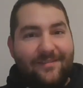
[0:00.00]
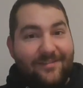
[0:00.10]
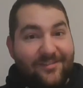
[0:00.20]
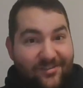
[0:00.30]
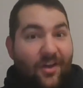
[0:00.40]

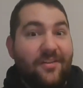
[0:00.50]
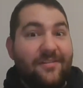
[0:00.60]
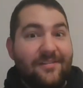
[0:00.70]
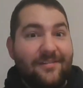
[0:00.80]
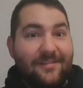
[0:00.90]

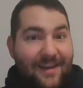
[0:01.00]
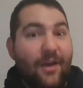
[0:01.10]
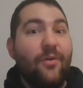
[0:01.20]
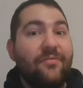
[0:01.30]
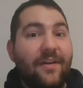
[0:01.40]
stunned and
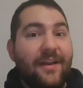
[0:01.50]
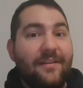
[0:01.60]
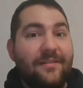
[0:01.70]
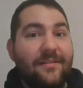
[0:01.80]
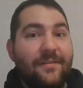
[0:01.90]

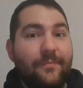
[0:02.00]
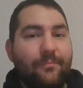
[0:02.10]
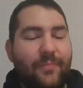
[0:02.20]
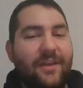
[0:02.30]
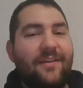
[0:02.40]
terrified,
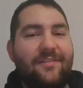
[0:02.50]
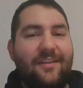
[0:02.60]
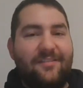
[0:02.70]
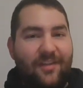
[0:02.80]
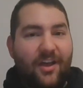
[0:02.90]
because
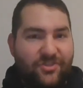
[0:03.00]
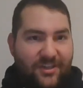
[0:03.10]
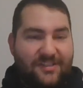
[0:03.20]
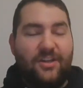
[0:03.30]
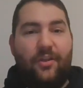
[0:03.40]
it's not
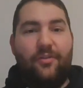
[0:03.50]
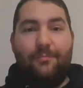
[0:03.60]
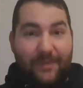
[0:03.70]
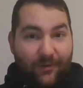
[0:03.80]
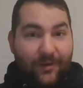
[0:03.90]
just another
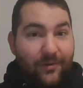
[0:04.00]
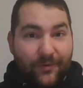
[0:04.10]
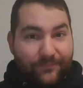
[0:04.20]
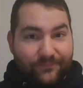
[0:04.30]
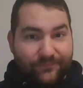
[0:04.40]

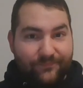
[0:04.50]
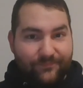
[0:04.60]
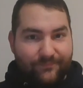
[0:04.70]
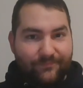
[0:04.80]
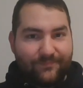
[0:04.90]
miracle.
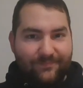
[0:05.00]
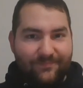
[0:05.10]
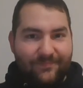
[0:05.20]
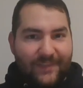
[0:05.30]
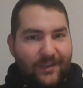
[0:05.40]

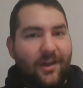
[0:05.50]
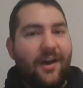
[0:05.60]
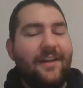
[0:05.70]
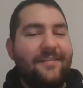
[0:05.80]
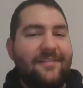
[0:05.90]

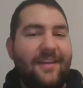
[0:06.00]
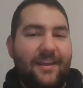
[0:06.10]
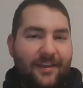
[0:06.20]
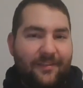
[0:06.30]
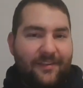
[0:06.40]
God is
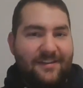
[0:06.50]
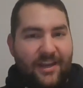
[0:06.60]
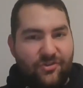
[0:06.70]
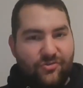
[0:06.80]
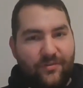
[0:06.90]
taking the
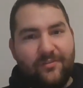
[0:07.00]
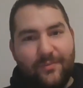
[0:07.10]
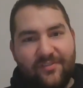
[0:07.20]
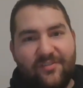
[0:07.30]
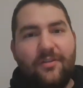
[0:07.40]
dangerous,
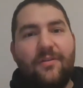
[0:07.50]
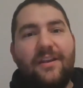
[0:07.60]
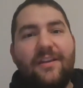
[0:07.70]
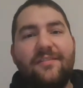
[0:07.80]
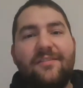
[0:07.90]

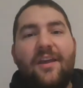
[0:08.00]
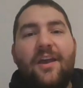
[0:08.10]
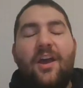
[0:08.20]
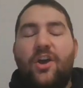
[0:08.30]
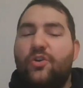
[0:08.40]
mysterious,
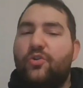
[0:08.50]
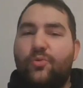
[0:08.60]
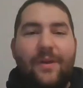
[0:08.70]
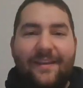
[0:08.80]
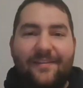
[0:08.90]

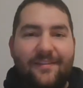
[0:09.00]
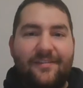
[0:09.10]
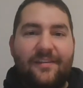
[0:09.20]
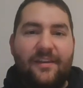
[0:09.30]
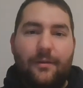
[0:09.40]
crazy
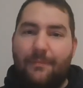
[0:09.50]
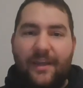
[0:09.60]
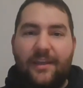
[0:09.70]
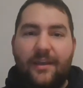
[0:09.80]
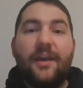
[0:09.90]
sea and
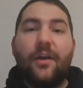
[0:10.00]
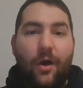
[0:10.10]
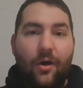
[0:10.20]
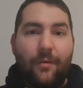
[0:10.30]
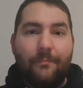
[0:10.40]
making it
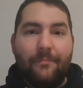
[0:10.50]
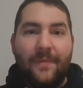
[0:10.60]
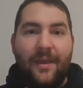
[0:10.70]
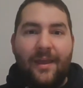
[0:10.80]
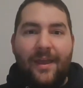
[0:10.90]
calm.
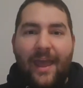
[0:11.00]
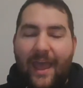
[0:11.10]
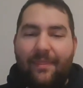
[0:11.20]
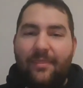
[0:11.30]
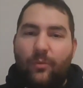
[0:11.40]

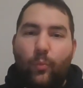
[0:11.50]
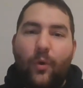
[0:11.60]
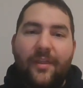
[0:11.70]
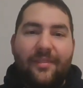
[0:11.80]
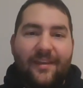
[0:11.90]
And
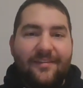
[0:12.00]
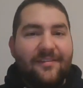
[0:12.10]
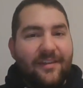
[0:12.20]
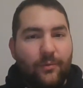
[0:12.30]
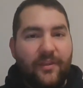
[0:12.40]
what they
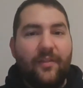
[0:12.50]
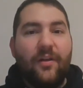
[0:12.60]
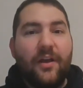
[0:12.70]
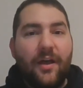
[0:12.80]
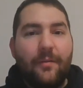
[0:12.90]
see when they
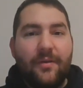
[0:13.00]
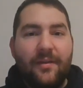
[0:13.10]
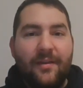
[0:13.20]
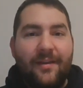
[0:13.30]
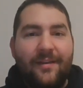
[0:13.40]
look
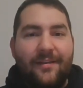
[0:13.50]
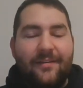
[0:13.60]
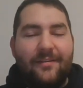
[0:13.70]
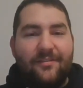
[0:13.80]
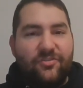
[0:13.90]
up
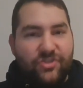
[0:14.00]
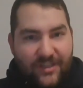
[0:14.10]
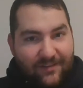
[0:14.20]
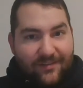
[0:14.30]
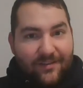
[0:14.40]
is
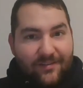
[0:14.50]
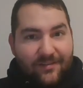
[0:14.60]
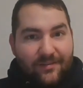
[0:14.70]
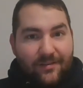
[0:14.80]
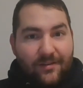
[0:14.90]
Jesus.